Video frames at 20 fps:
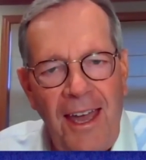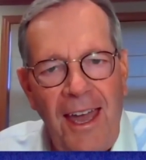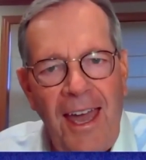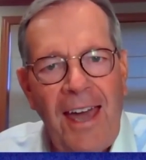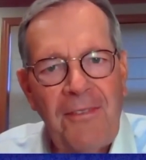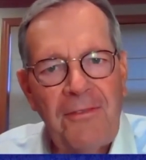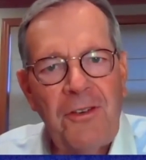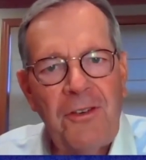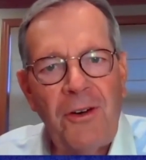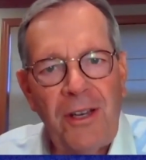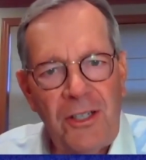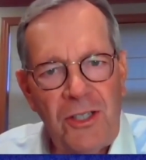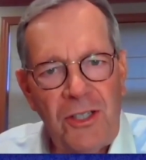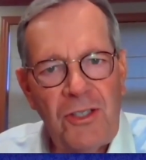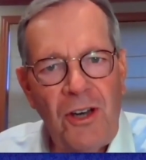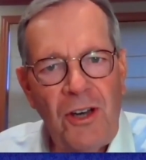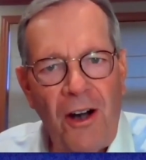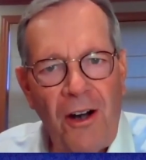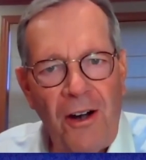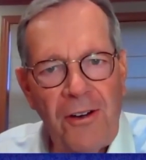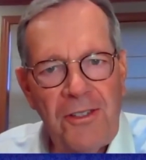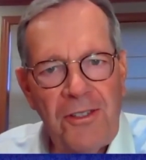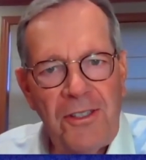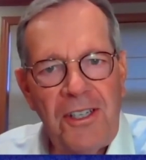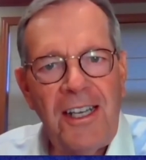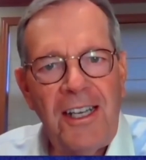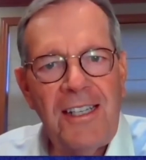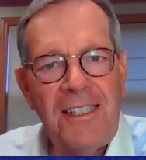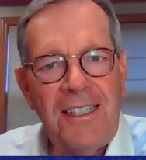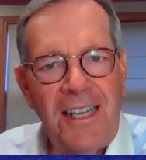after it
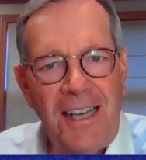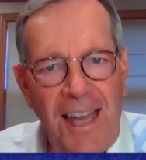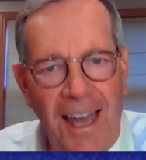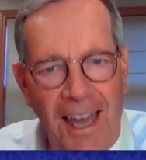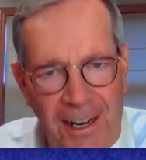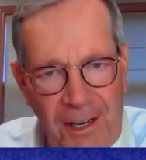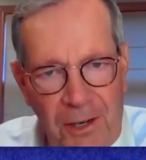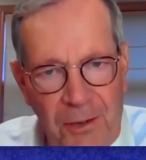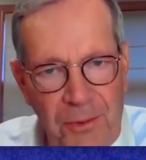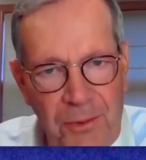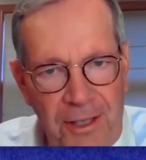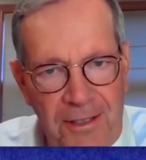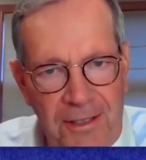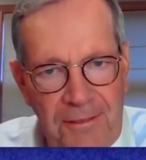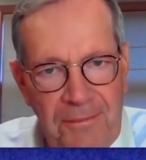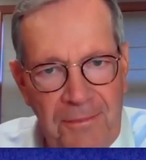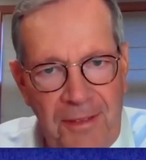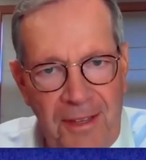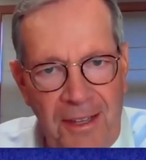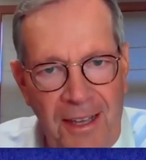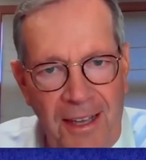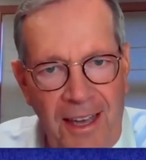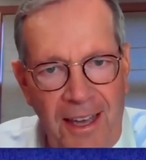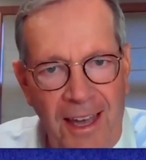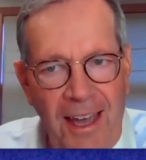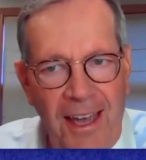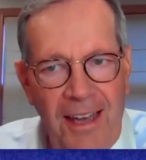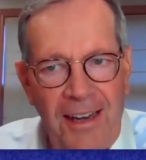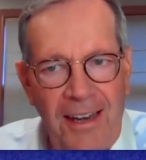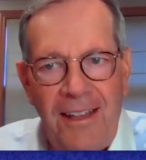starts is inadequate.
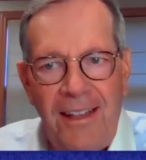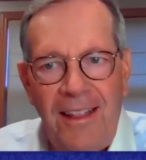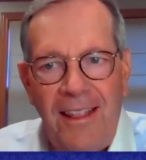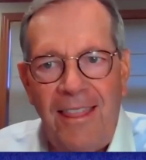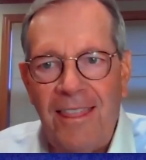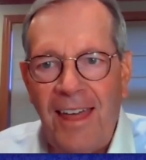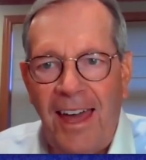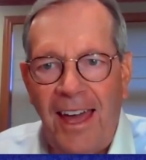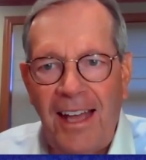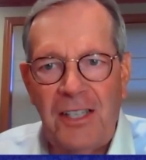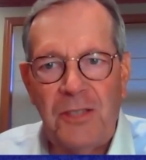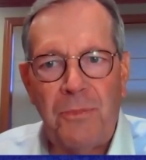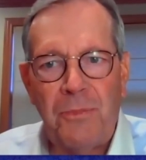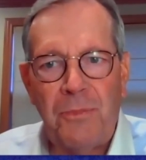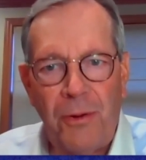And that's